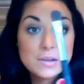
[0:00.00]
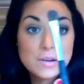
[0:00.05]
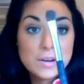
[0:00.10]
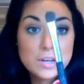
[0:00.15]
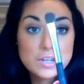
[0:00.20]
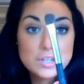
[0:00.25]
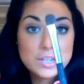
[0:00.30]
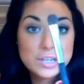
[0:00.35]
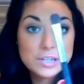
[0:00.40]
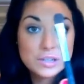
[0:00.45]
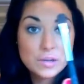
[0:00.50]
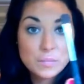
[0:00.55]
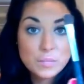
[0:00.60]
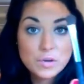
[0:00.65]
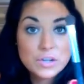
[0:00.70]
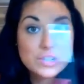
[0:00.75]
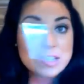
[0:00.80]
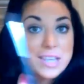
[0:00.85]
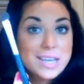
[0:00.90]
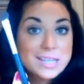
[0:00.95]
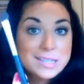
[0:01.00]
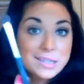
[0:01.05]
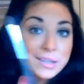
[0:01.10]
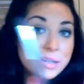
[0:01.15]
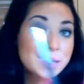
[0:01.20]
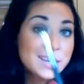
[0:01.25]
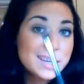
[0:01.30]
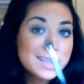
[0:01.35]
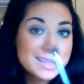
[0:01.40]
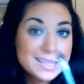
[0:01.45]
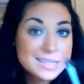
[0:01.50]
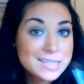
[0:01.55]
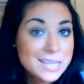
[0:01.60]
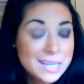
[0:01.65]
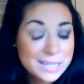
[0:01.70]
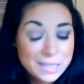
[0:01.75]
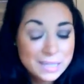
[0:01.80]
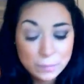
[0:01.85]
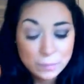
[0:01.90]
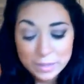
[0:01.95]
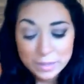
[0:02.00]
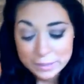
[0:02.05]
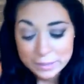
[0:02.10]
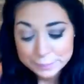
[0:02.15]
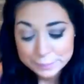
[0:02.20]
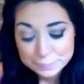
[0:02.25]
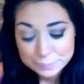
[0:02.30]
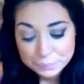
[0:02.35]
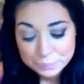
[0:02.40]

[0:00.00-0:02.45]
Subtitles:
eyeshadow brush there, so you can get these anywhere.